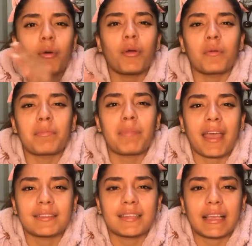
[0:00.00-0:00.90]
Or with
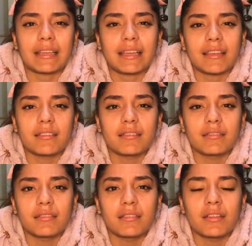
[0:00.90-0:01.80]
bad technique.
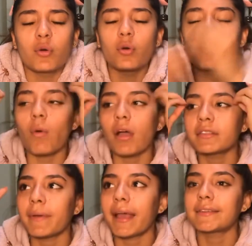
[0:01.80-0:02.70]
Who
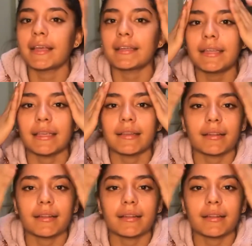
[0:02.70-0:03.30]
wants bad technique?